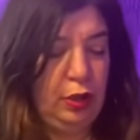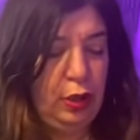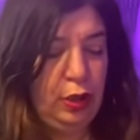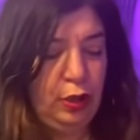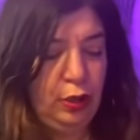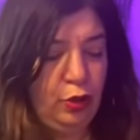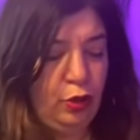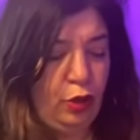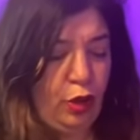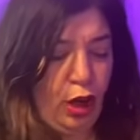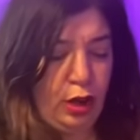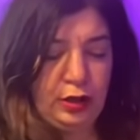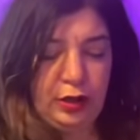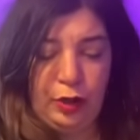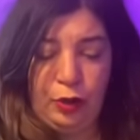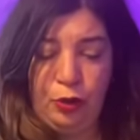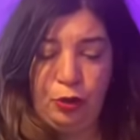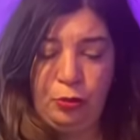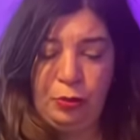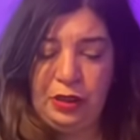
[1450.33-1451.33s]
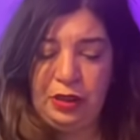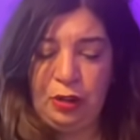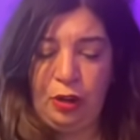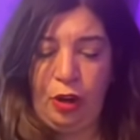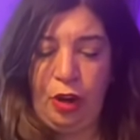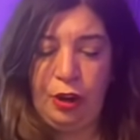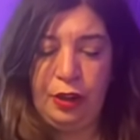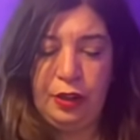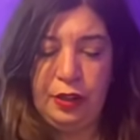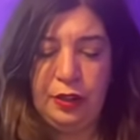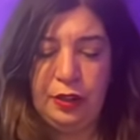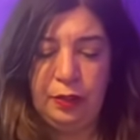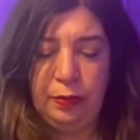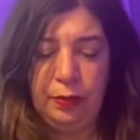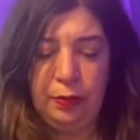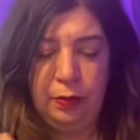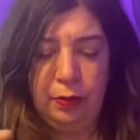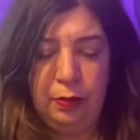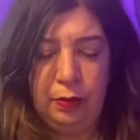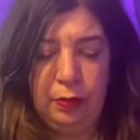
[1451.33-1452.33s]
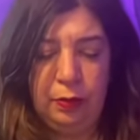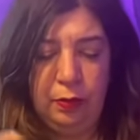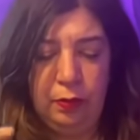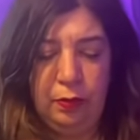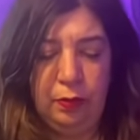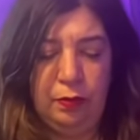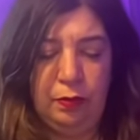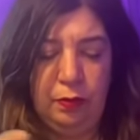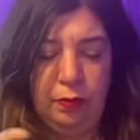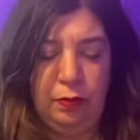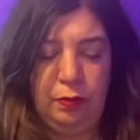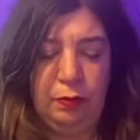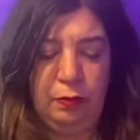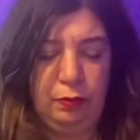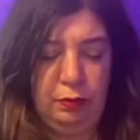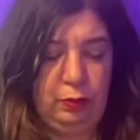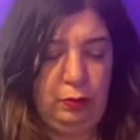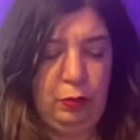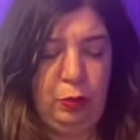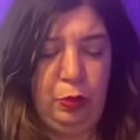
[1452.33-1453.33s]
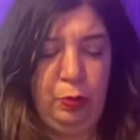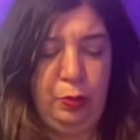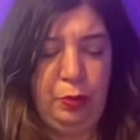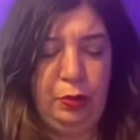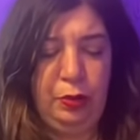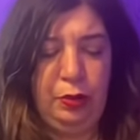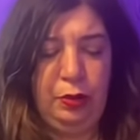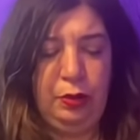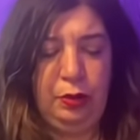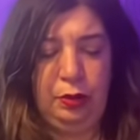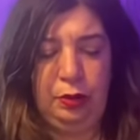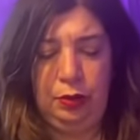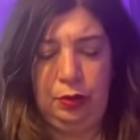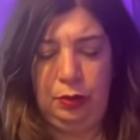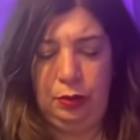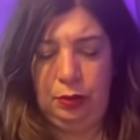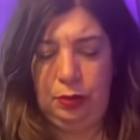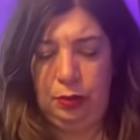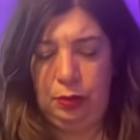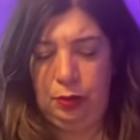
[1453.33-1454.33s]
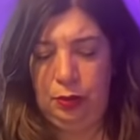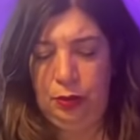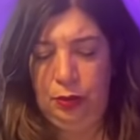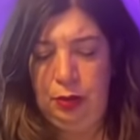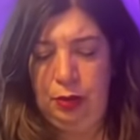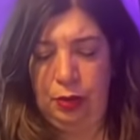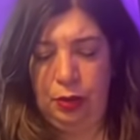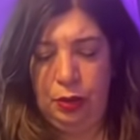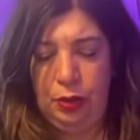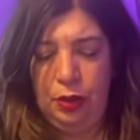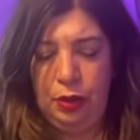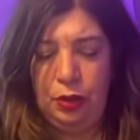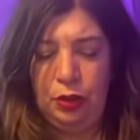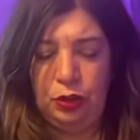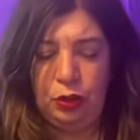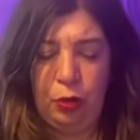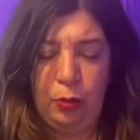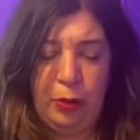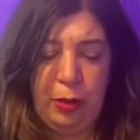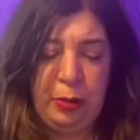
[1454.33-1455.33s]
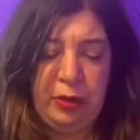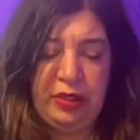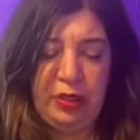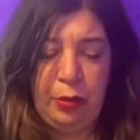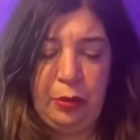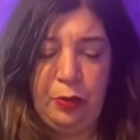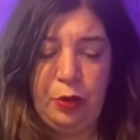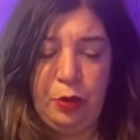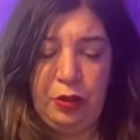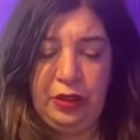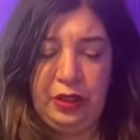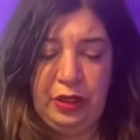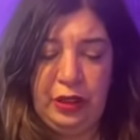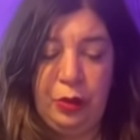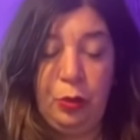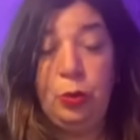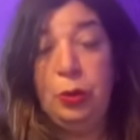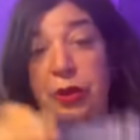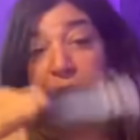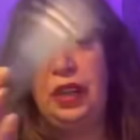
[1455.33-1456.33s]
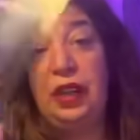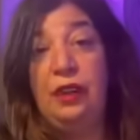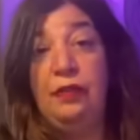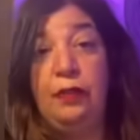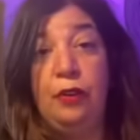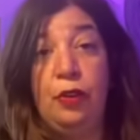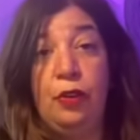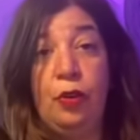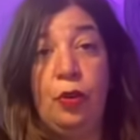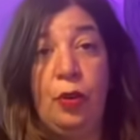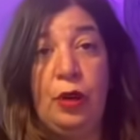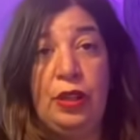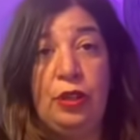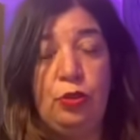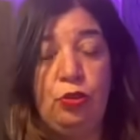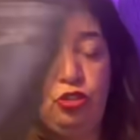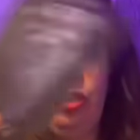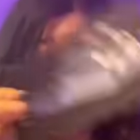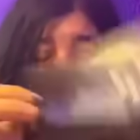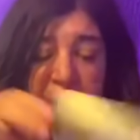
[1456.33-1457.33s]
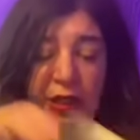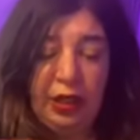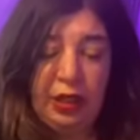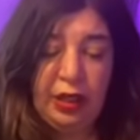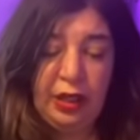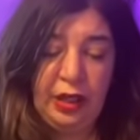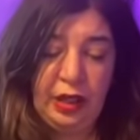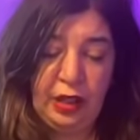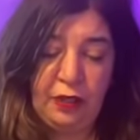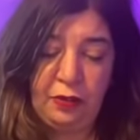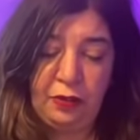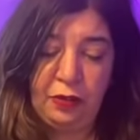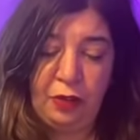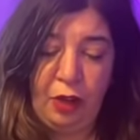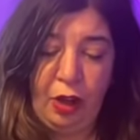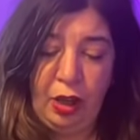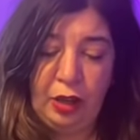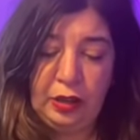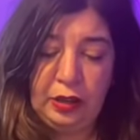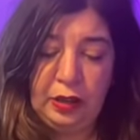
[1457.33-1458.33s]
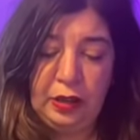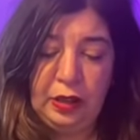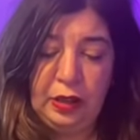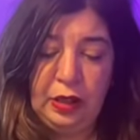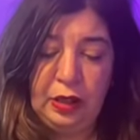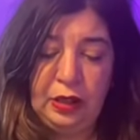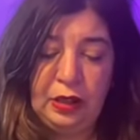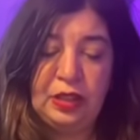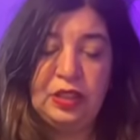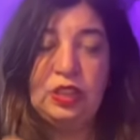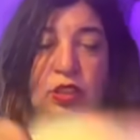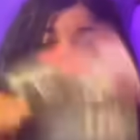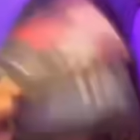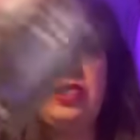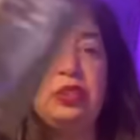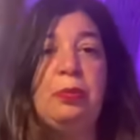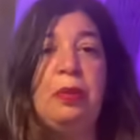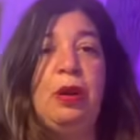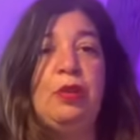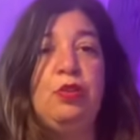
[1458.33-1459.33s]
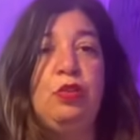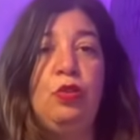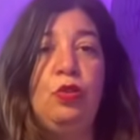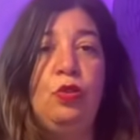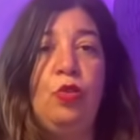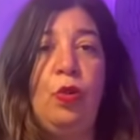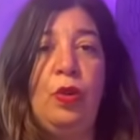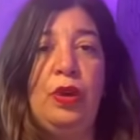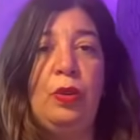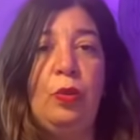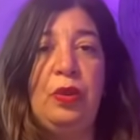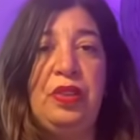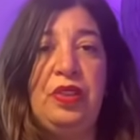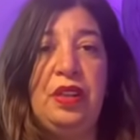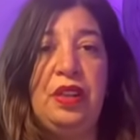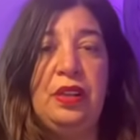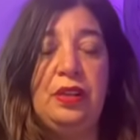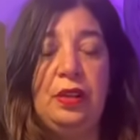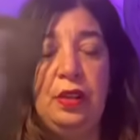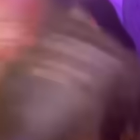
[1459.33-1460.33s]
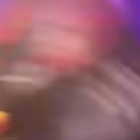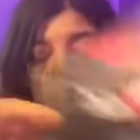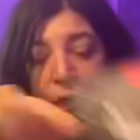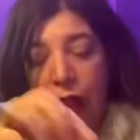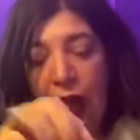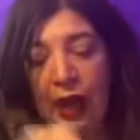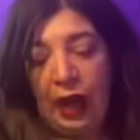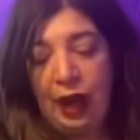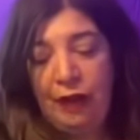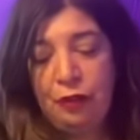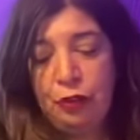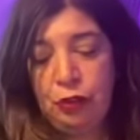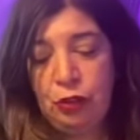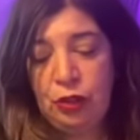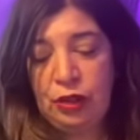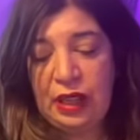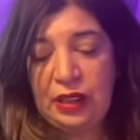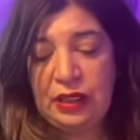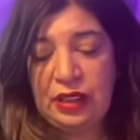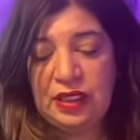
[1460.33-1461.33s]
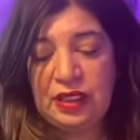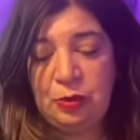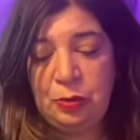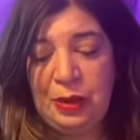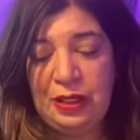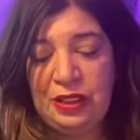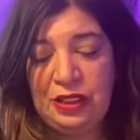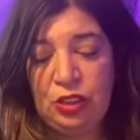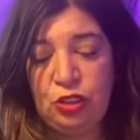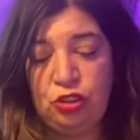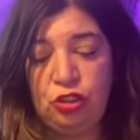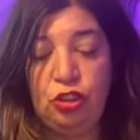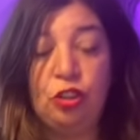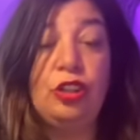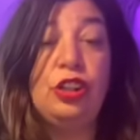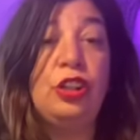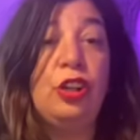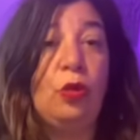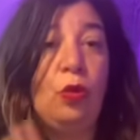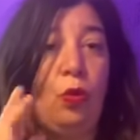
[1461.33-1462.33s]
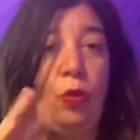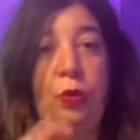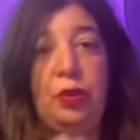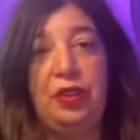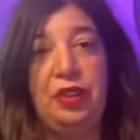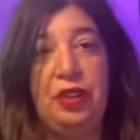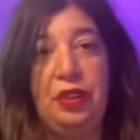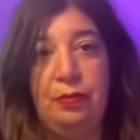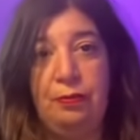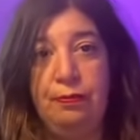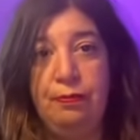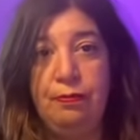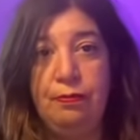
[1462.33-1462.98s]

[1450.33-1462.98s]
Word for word: You got the Hermit card. Oop. So maybe some of you are dealing with a Virgo energy. If not, this talks about you going within. After you get this message, you're going to go within.